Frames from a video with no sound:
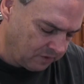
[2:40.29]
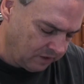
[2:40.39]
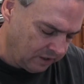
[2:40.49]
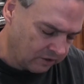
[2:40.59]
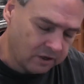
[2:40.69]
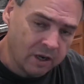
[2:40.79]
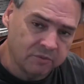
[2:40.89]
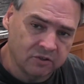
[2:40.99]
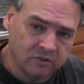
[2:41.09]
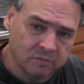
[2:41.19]
intercom
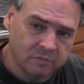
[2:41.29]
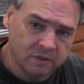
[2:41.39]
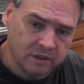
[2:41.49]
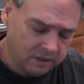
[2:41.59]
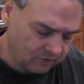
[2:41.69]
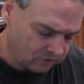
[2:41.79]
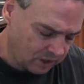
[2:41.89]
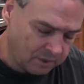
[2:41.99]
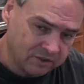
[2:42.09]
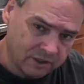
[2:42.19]
system on the
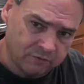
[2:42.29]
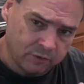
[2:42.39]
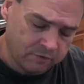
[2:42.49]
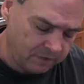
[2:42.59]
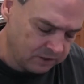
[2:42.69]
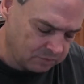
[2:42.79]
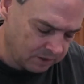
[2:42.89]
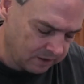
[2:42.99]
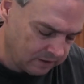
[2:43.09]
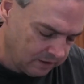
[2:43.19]
side-by-side for the
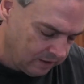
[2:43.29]
faceplate.